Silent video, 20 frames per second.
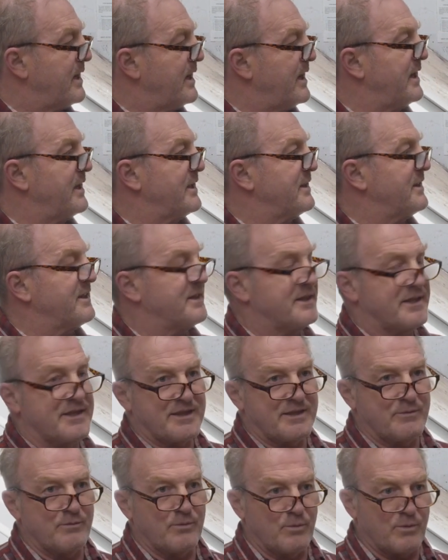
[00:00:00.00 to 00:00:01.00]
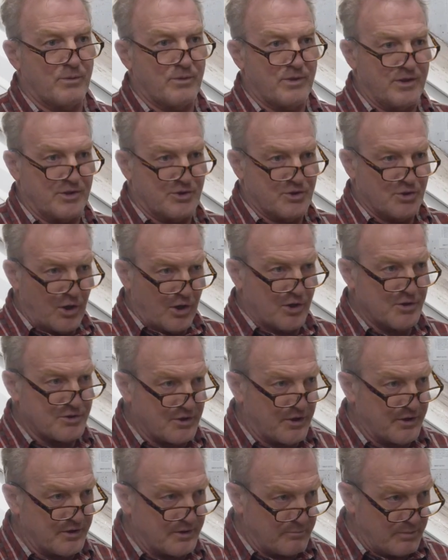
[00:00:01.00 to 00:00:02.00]
and the charge
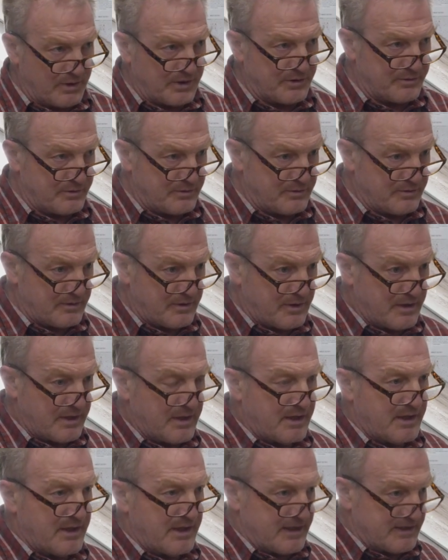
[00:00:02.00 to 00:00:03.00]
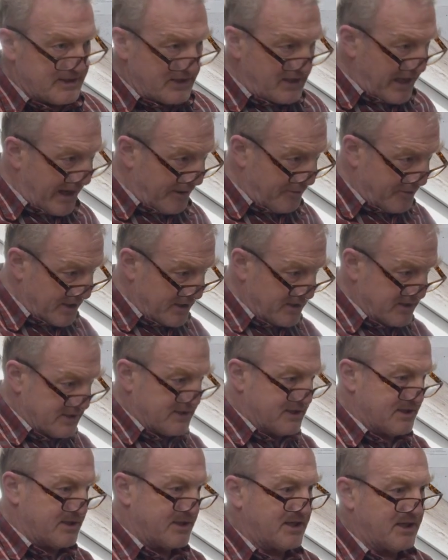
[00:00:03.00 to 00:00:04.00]
on the balloon is allowing
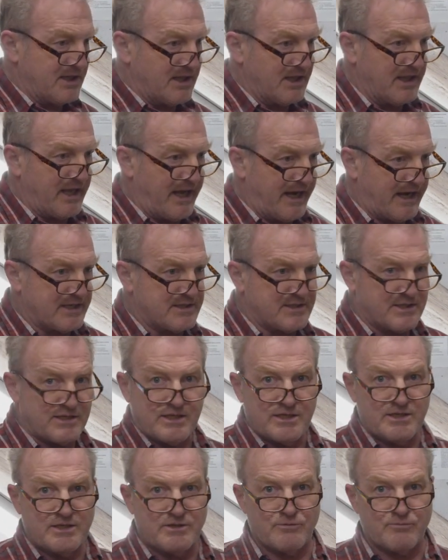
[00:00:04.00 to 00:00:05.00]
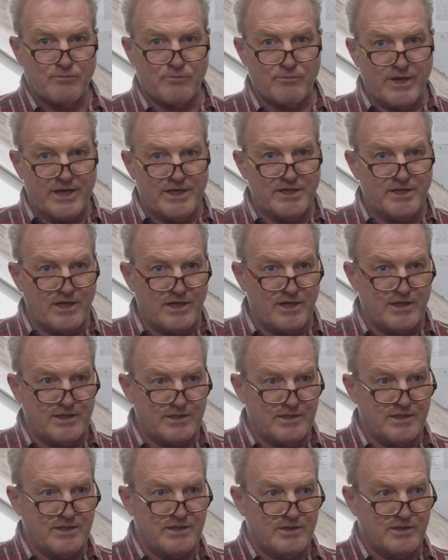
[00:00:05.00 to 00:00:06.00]
us to collect
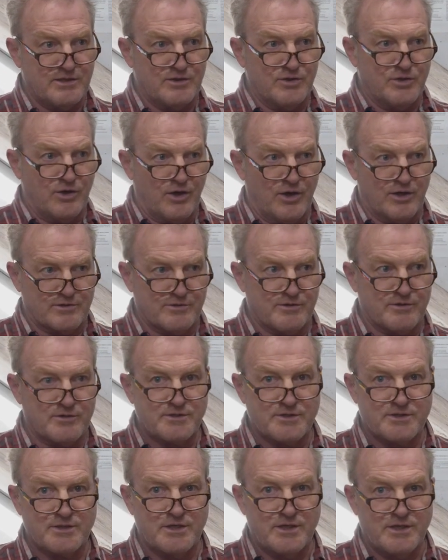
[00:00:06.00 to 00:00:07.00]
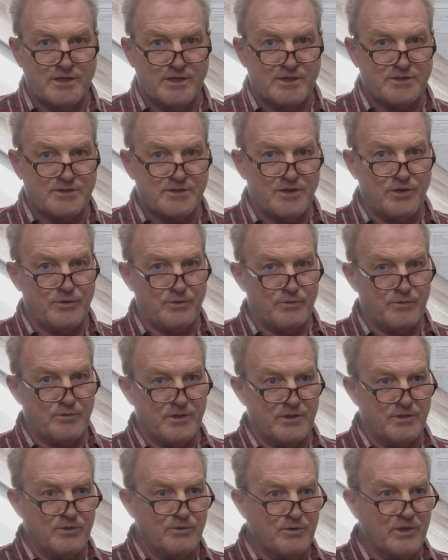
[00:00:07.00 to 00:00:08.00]
radon daughters. So
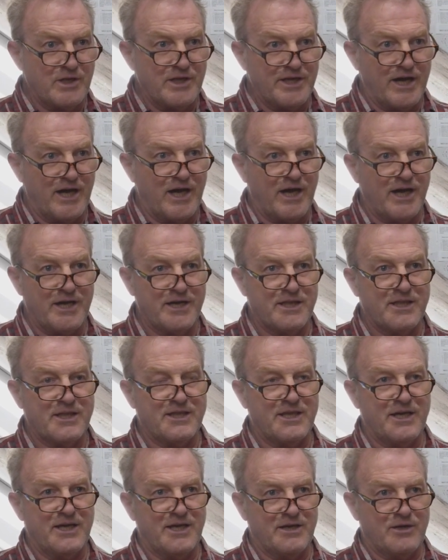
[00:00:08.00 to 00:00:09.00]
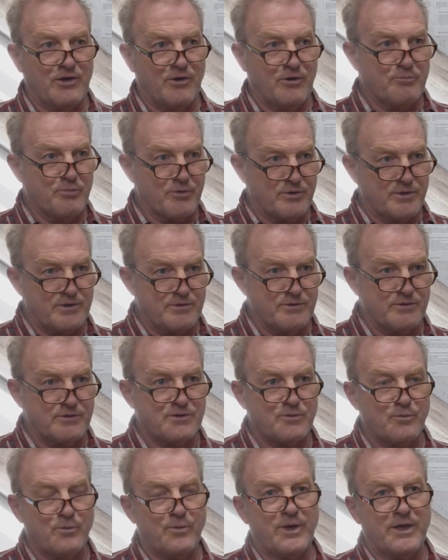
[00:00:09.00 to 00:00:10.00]
the nuclei that are
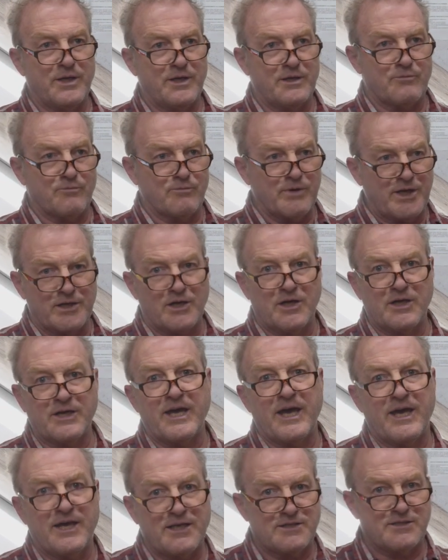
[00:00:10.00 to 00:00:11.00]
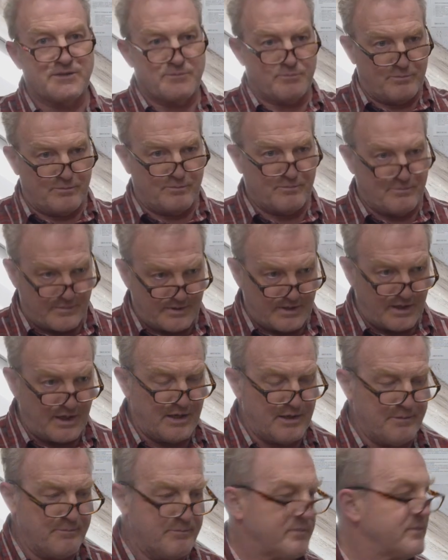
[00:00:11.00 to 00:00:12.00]
produced when radon gas
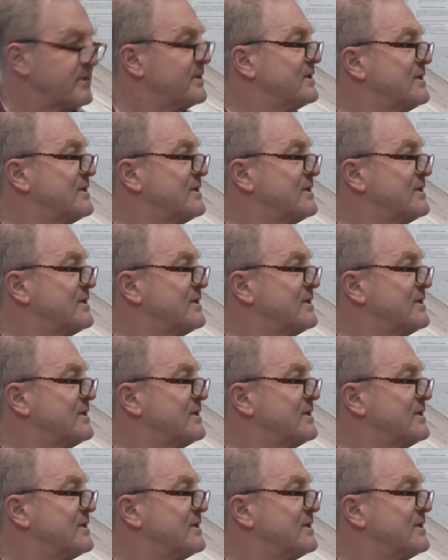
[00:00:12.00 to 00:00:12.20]
um,